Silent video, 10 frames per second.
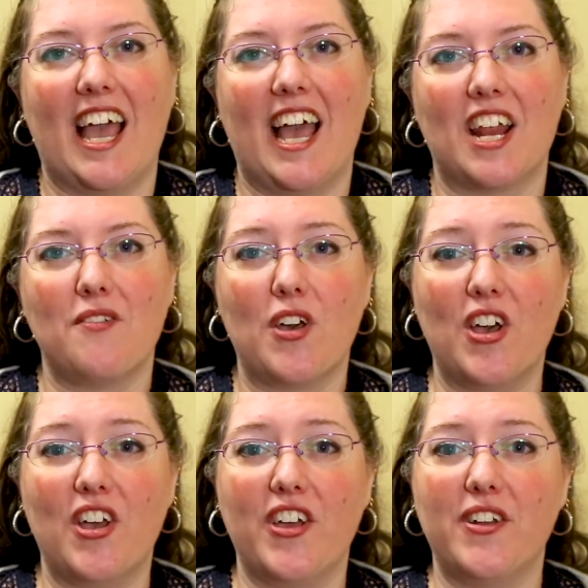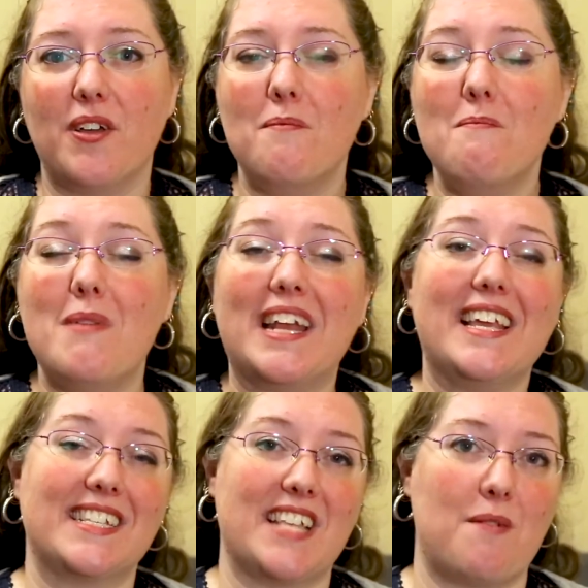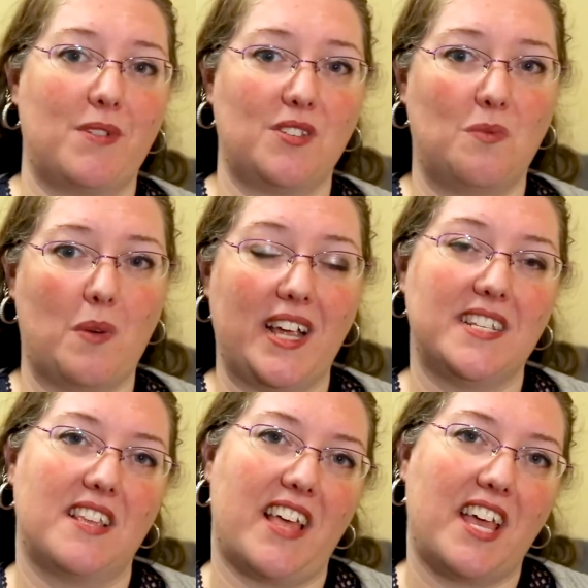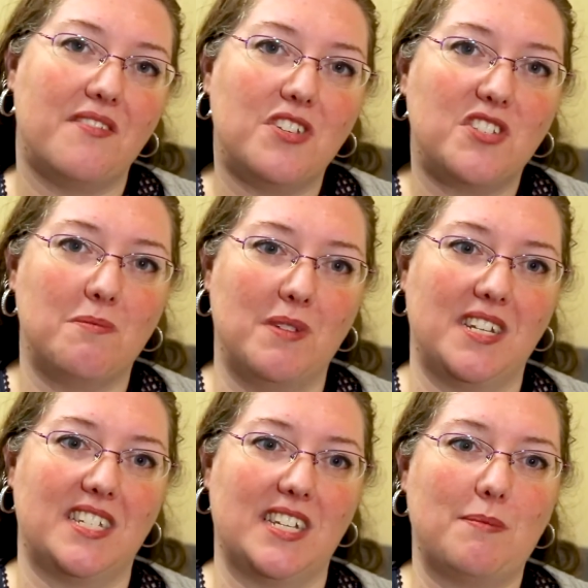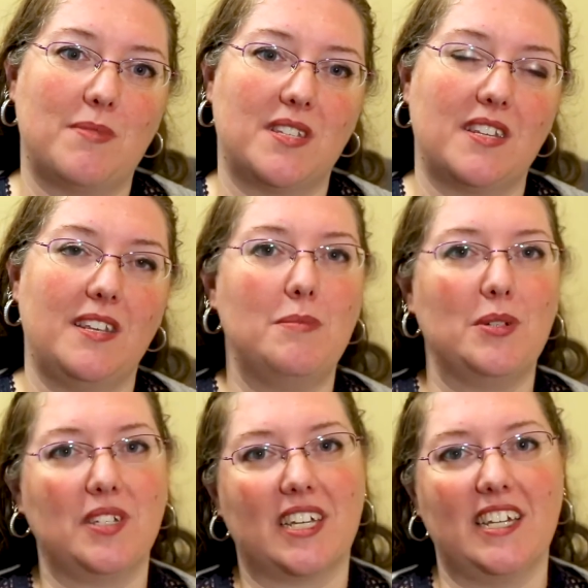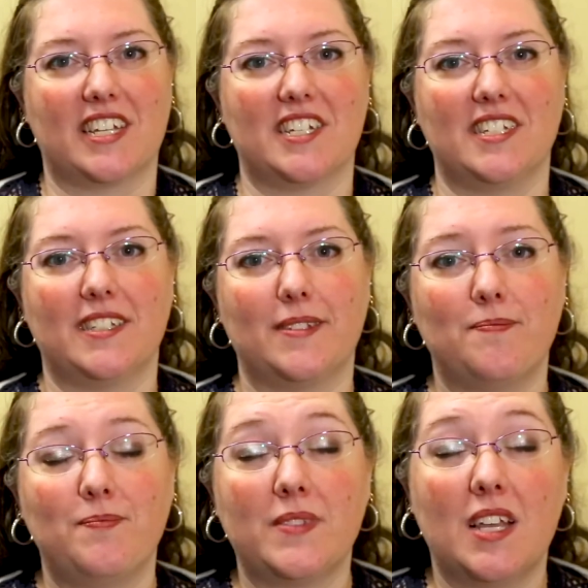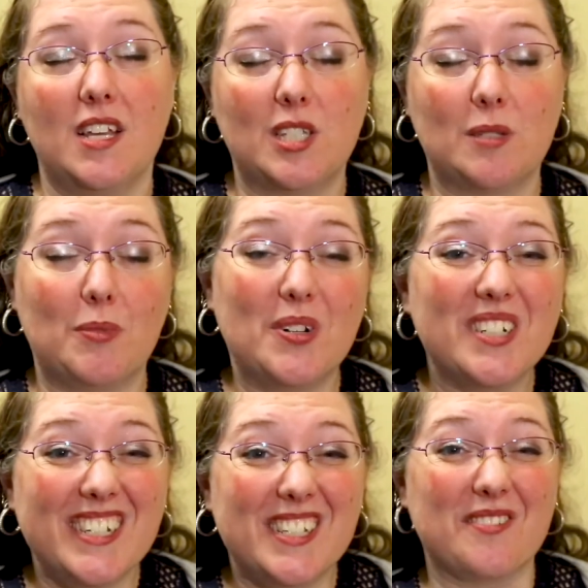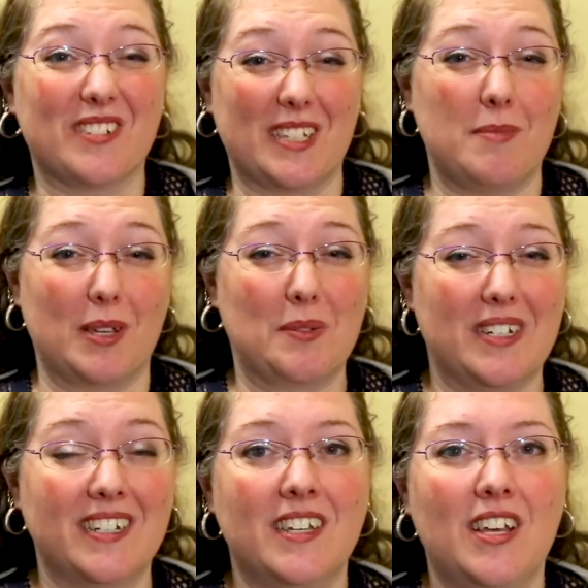and I've heard many examples of ways that they've used mini steps in building connections. Sport is a really big one.